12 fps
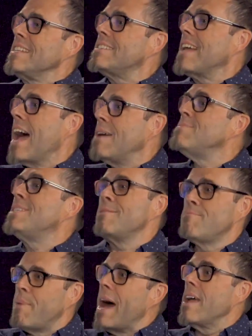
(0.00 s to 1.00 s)
times
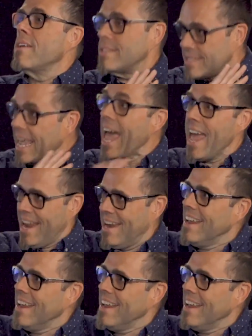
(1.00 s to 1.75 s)
it by 10.